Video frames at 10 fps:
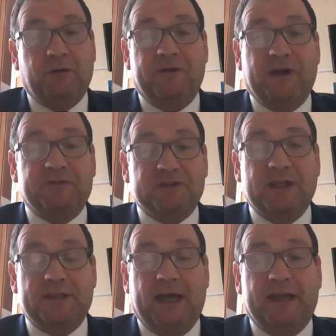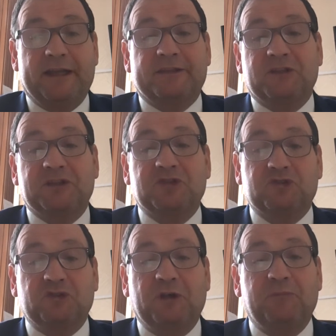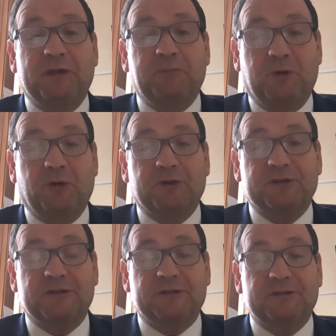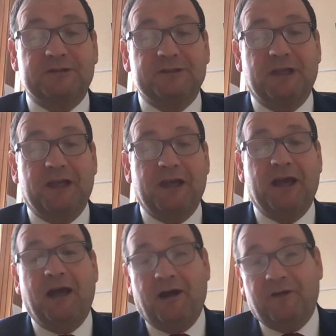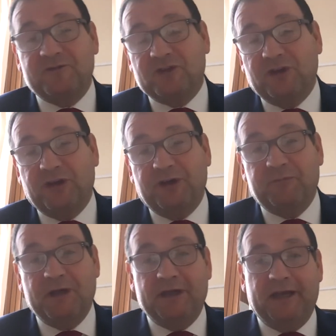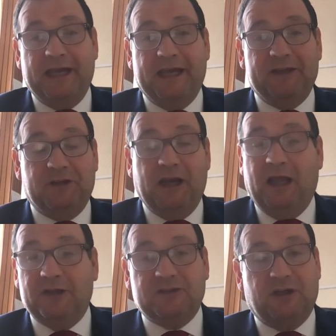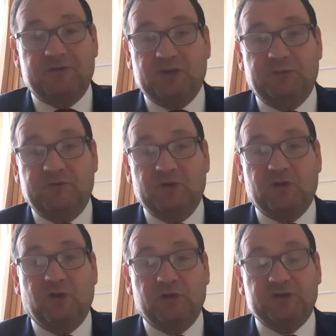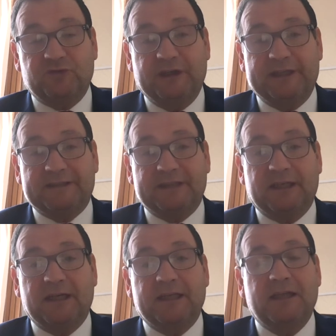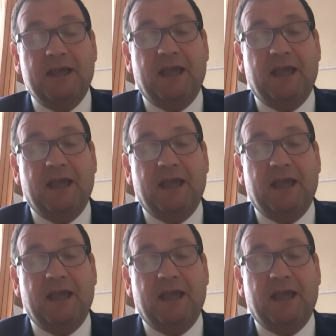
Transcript: Having said that, it's an extremely important half term, the last half term of your course, realistically,